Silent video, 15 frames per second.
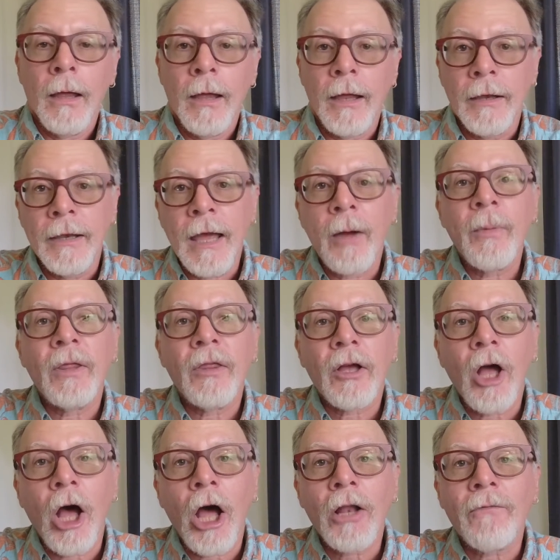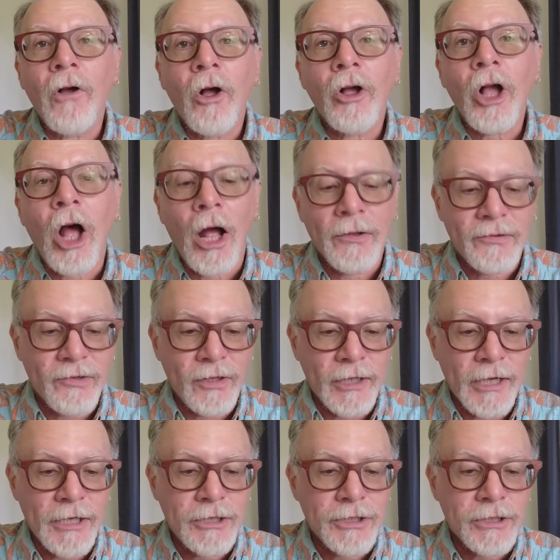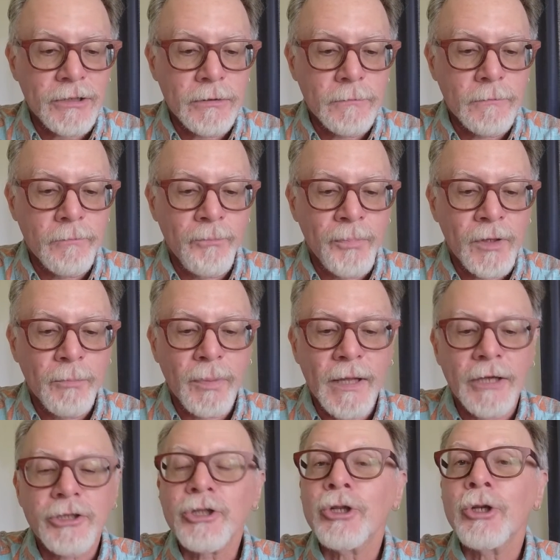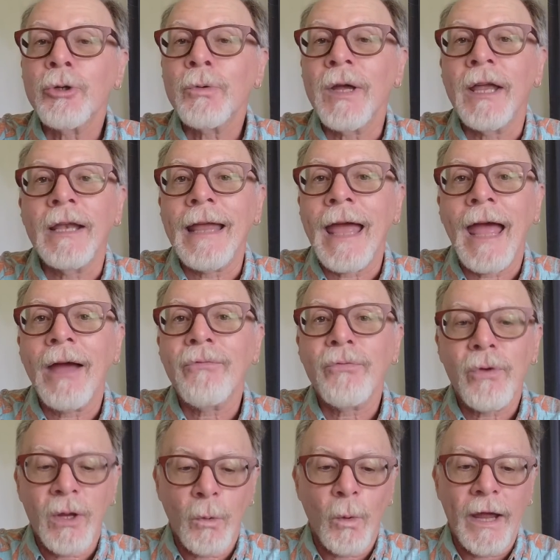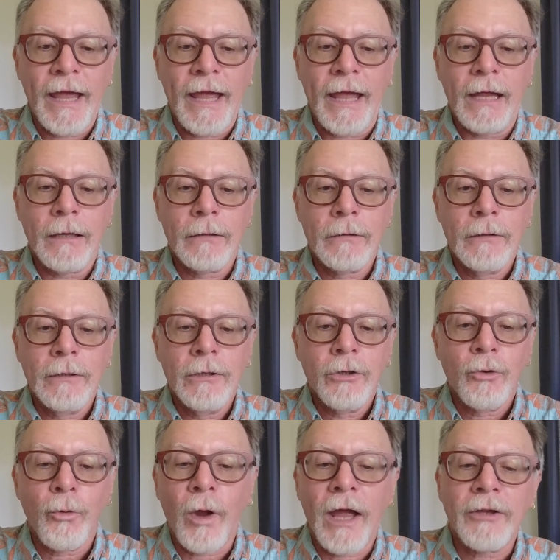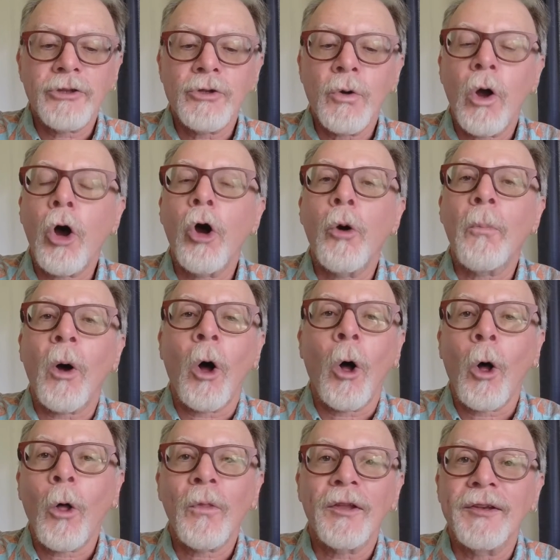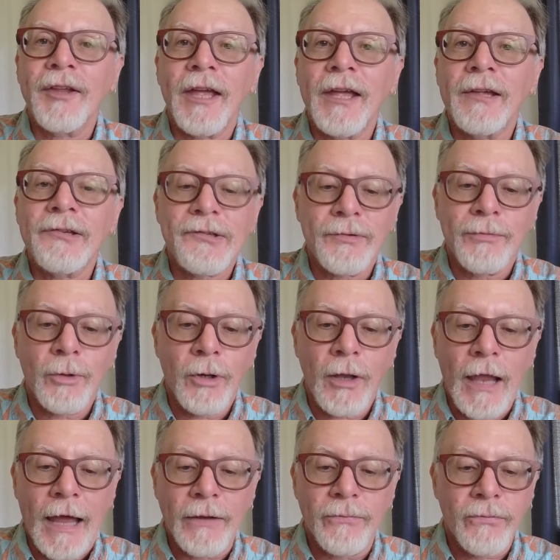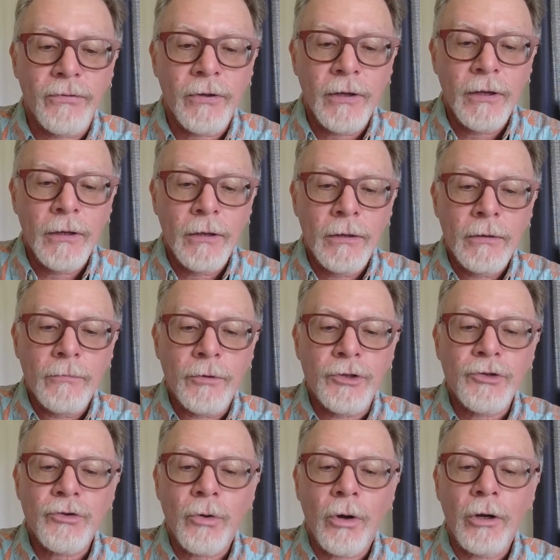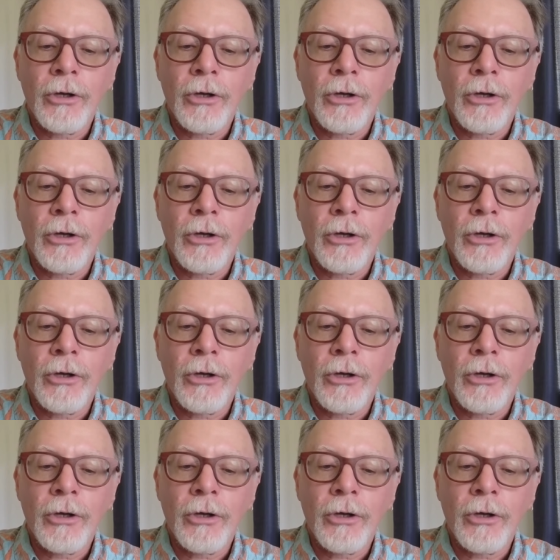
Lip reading: And now may the God of all consolation bless you in every way, grant you hope all the days of your life, restore